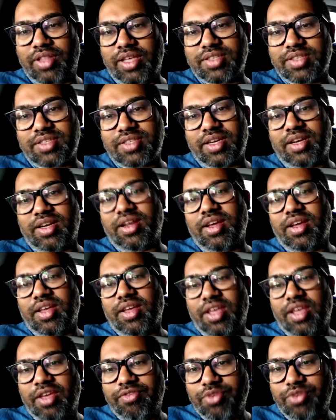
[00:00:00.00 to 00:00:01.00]
said,
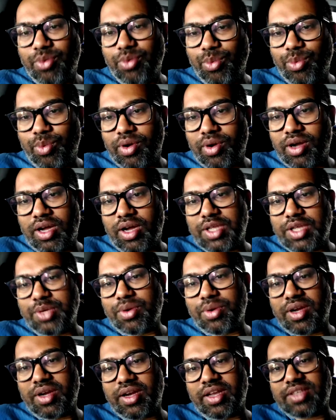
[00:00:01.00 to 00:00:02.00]
if you
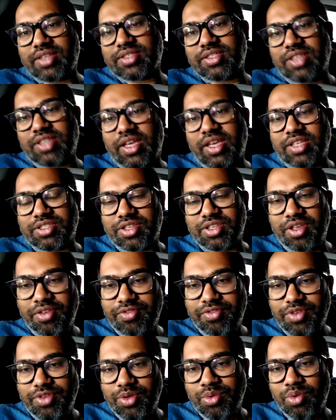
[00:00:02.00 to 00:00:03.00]
are an exchange,
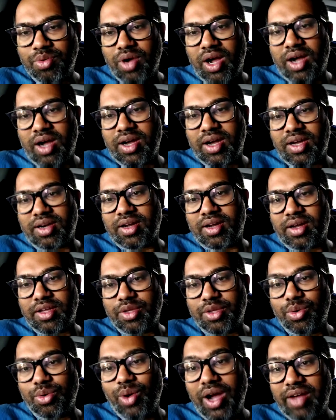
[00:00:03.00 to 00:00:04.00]
if you
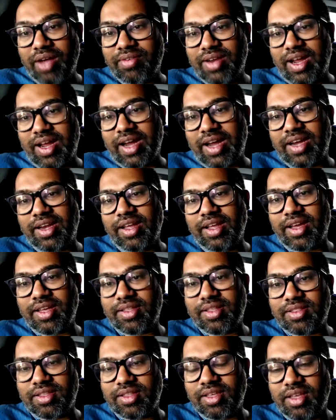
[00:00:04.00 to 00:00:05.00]
have an idea
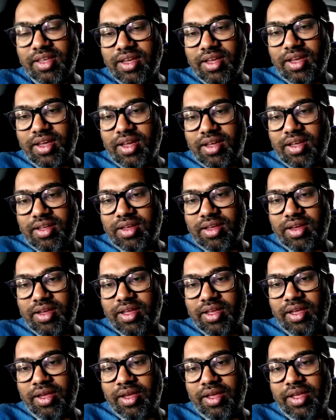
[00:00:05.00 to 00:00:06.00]
in the
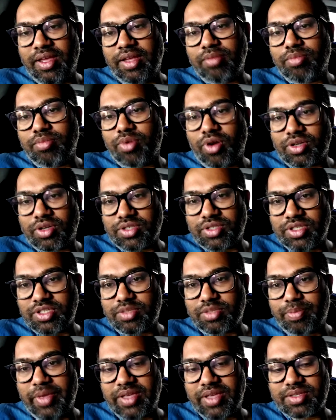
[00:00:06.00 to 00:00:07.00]
in blockchain
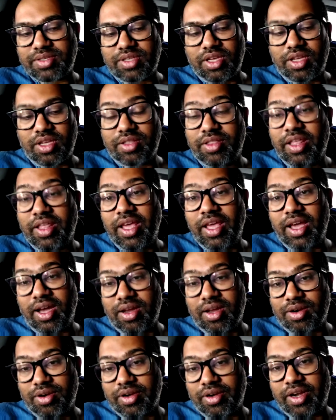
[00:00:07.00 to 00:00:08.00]
space, they
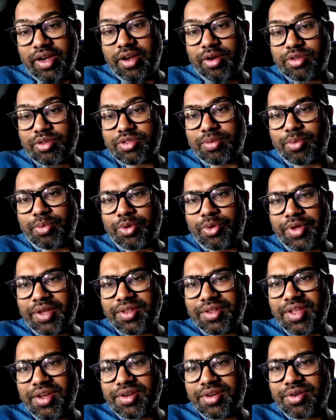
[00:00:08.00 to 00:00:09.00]
are ready to support you.
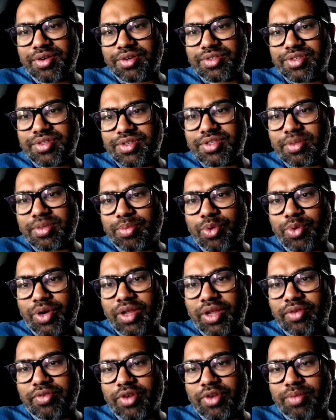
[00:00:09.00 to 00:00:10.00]
And they are not just
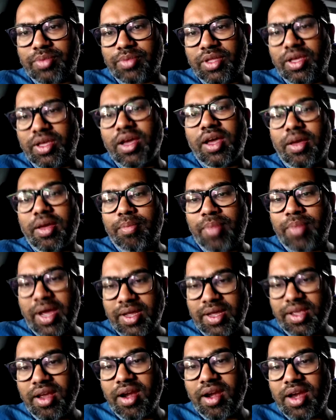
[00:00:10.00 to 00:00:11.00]
supporting from the
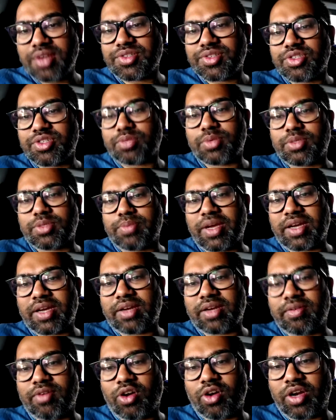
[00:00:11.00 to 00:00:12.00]
banking relations
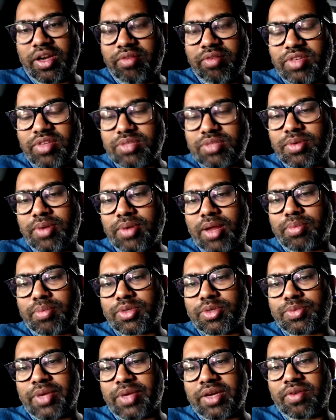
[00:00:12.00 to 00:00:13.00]
perspective or investment act
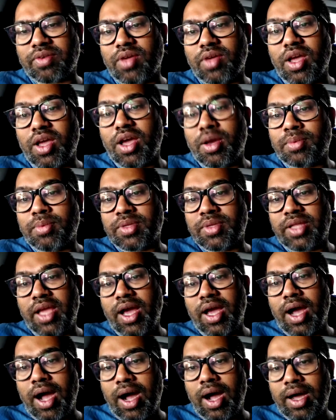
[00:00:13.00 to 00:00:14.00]
perspective. They
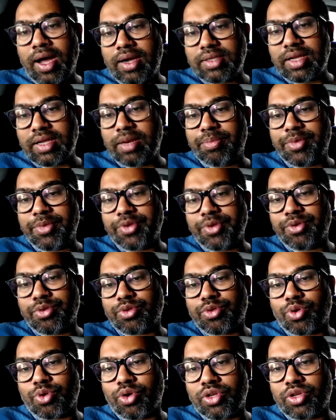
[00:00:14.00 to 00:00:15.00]
are helping you
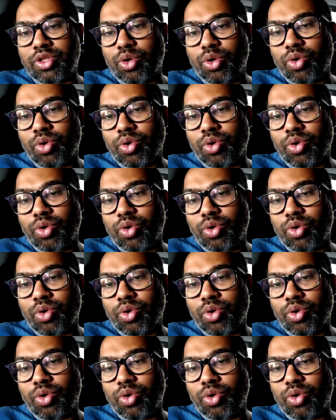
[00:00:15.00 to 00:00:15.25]
throughout the